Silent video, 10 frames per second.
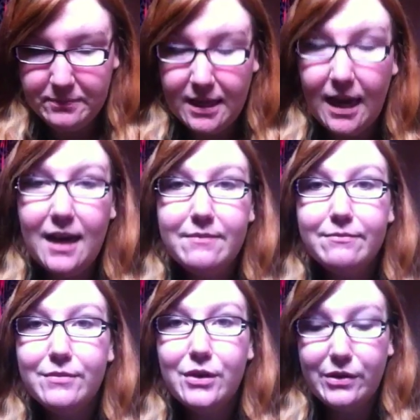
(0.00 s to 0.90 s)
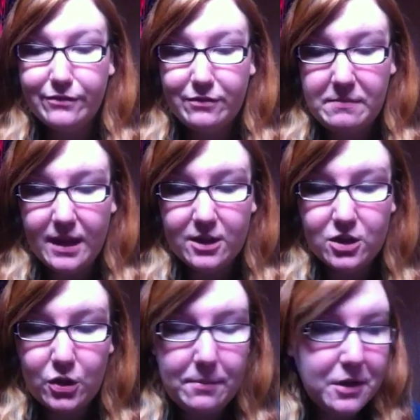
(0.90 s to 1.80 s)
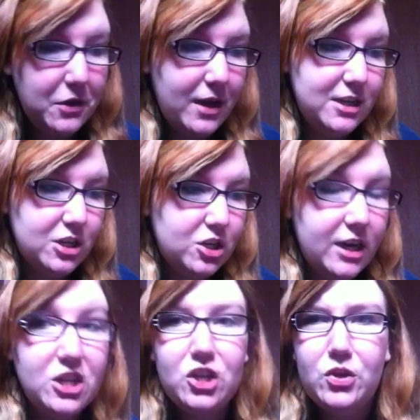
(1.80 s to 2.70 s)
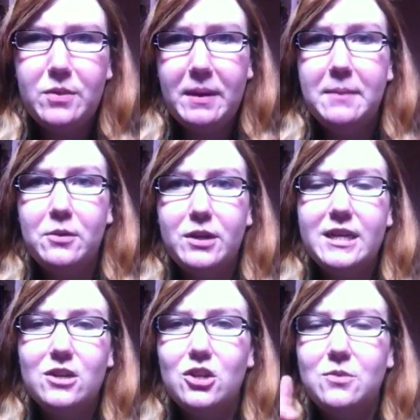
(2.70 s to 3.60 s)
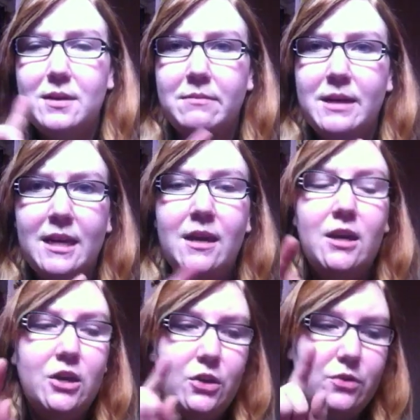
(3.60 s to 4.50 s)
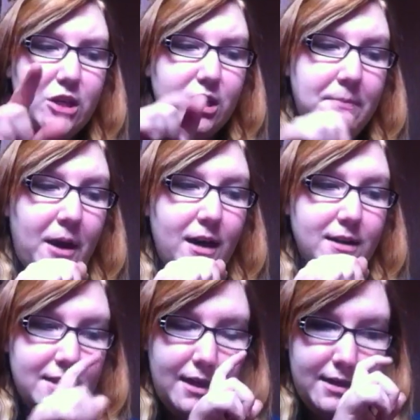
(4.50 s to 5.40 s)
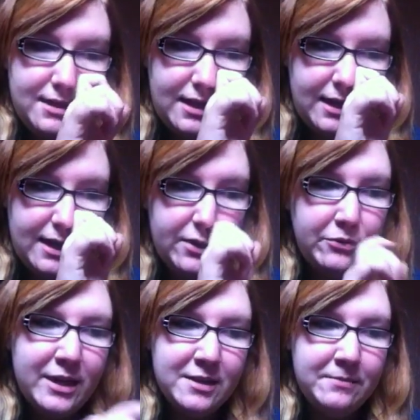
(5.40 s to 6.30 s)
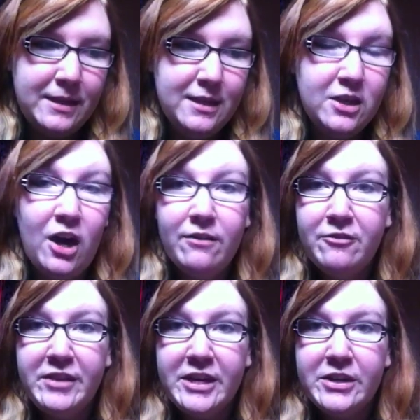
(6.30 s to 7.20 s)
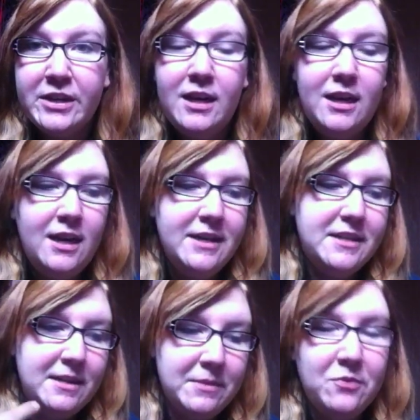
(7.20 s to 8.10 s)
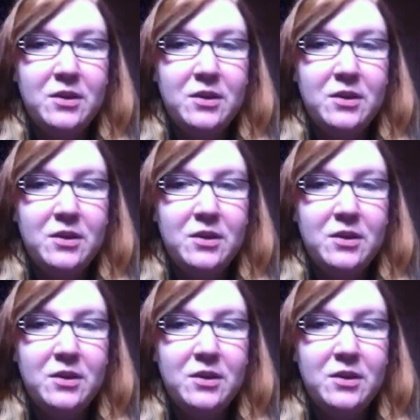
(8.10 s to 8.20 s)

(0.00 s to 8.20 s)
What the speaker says: yeah, going from there. So I'm going to go ahead and just try to show the paper here, so maybe you can just pause this and get the recipes off of here instead of me